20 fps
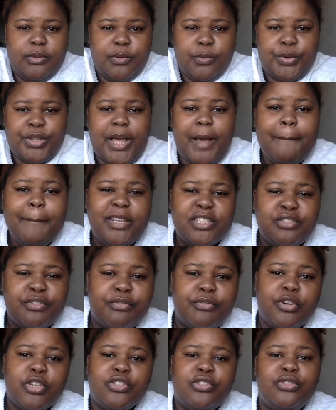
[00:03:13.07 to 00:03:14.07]
with how much
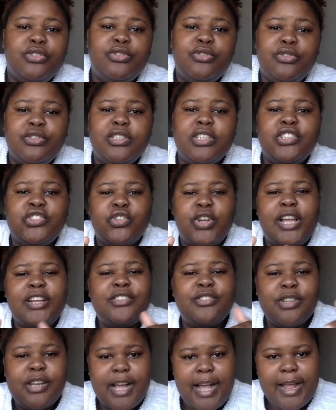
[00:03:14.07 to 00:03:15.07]
force you're using trying
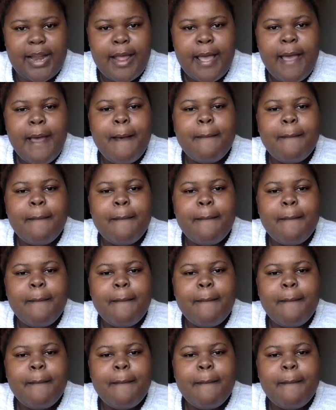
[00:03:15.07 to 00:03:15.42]
to cut.